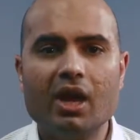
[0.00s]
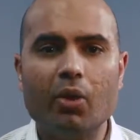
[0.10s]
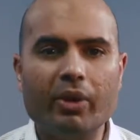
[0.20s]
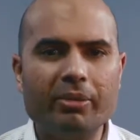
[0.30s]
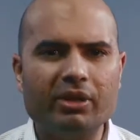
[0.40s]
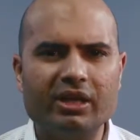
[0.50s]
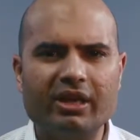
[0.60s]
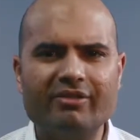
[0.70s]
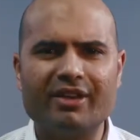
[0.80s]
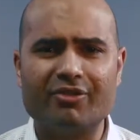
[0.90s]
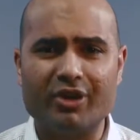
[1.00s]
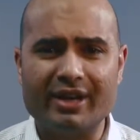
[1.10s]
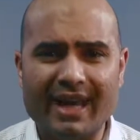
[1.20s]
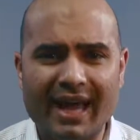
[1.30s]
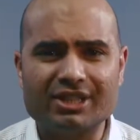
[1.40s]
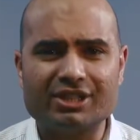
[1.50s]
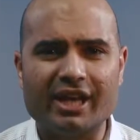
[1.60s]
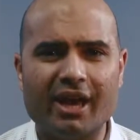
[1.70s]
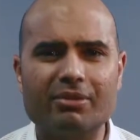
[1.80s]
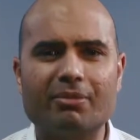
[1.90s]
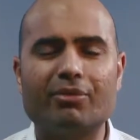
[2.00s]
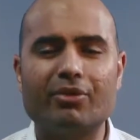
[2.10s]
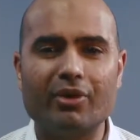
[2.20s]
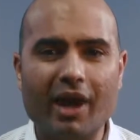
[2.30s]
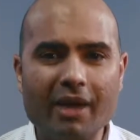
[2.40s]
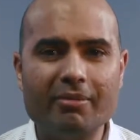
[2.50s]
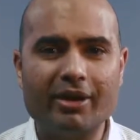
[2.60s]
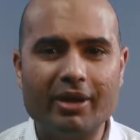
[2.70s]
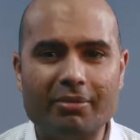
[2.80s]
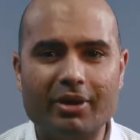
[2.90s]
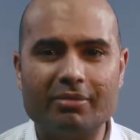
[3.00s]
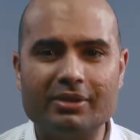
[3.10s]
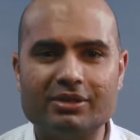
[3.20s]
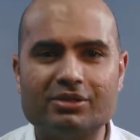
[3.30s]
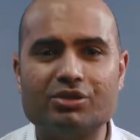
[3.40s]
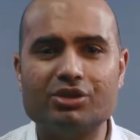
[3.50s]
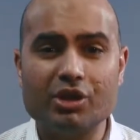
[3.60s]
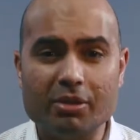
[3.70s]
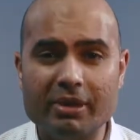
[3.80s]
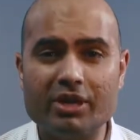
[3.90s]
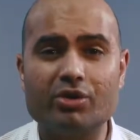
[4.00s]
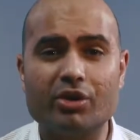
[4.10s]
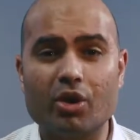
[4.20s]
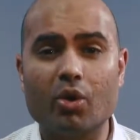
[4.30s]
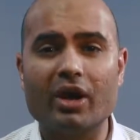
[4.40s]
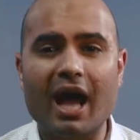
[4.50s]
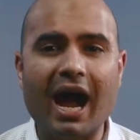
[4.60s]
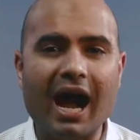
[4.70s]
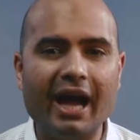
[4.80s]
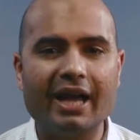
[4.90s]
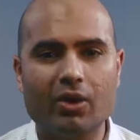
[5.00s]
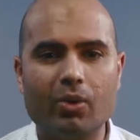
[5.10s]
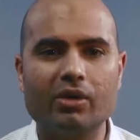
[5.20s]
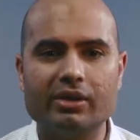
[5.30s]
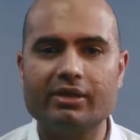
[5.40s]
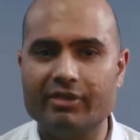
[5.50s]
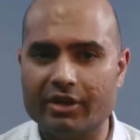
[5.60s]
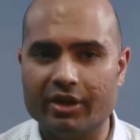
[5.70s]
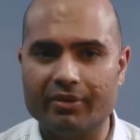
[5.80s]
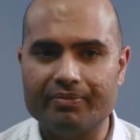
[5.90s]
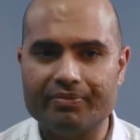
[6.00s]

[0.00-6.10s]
We believe that for a dash cam, the primary purpose should be to record high quality video.